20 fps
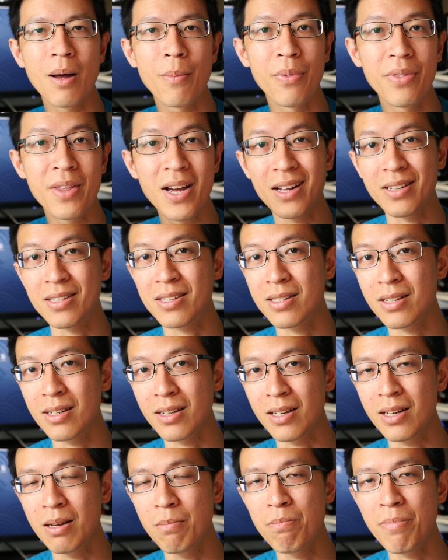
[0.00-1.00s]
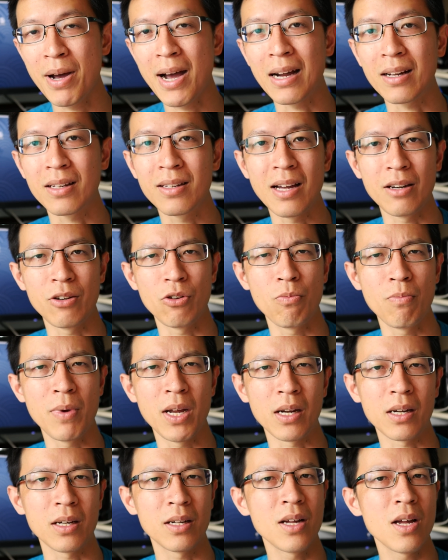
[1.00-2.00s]
that's the impact that you
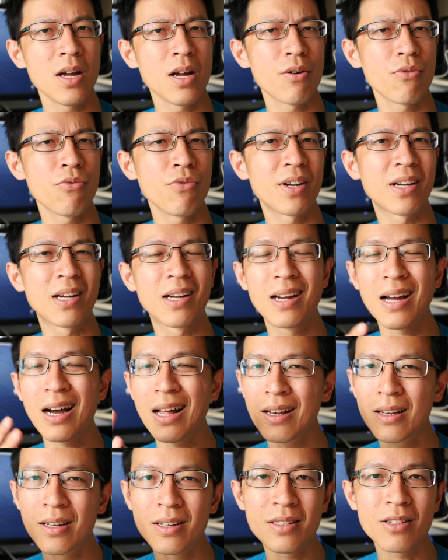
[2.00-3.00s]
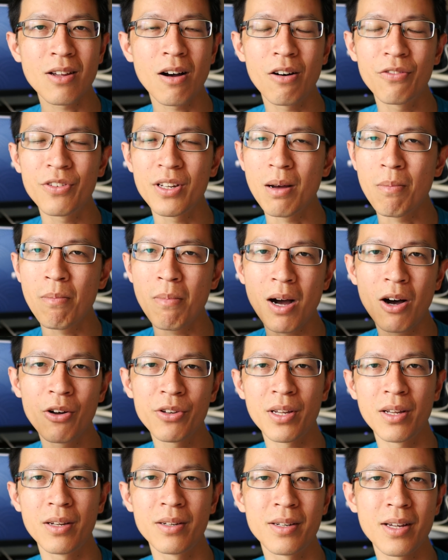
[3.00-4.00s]
make, regardless of the
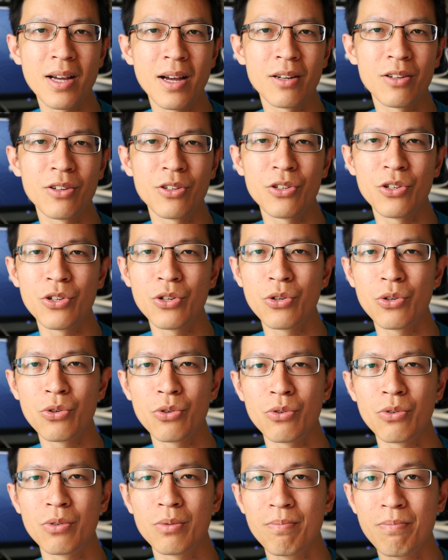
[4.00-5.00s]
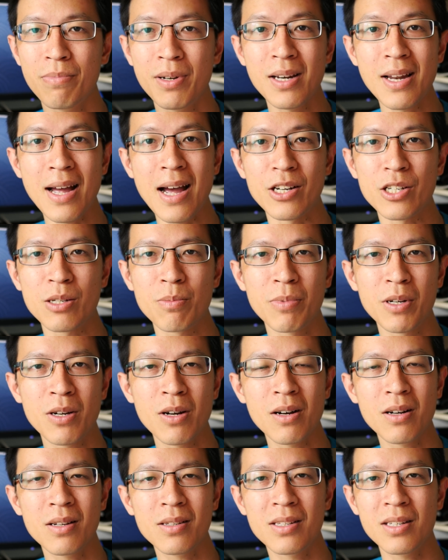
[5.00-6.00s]
amount that you pledge.
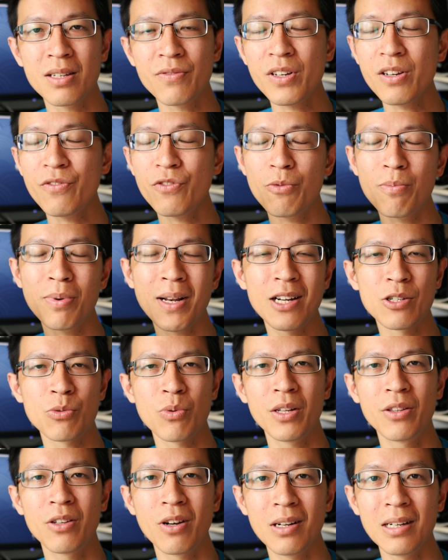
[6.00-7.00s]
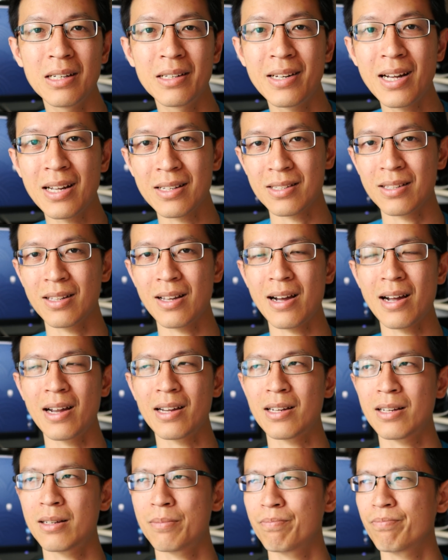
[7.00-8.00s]
Because even if you pledge $1, that's
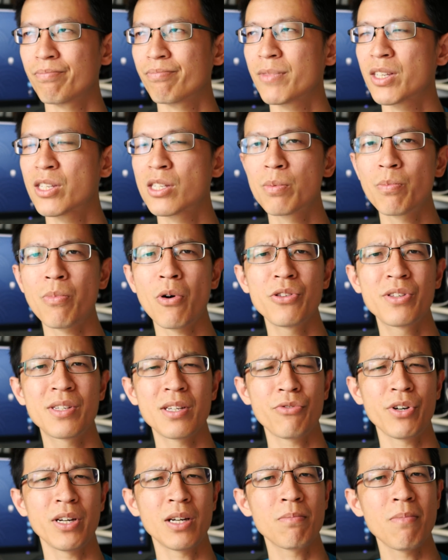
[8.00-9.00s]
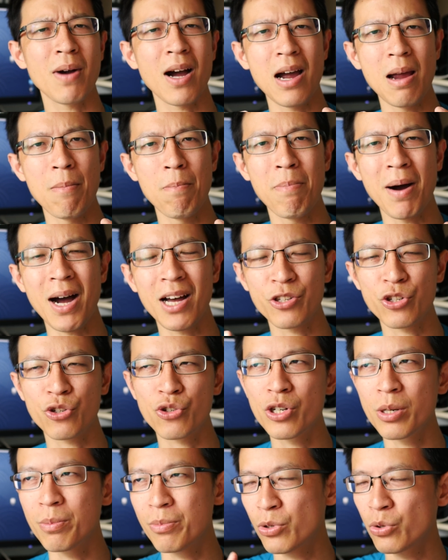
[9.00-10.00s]
like sponsoring my bus
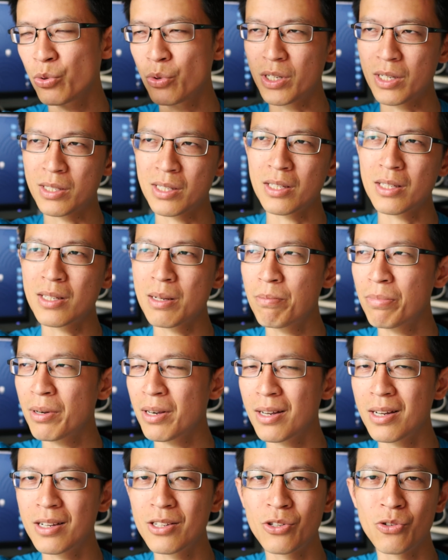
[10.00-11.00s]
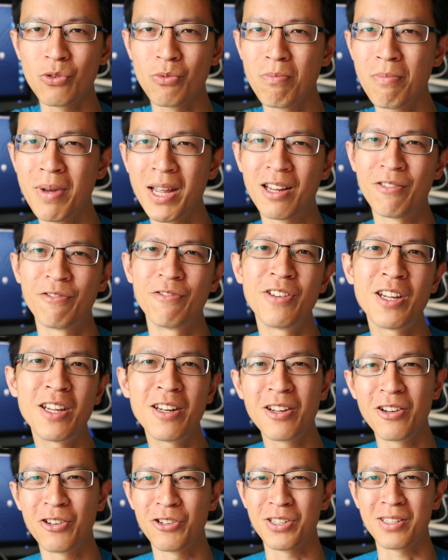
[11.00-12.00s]
trip to a certain place to make
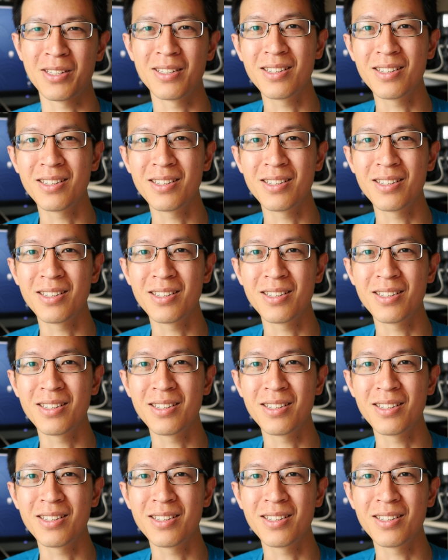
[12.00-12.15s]
videos.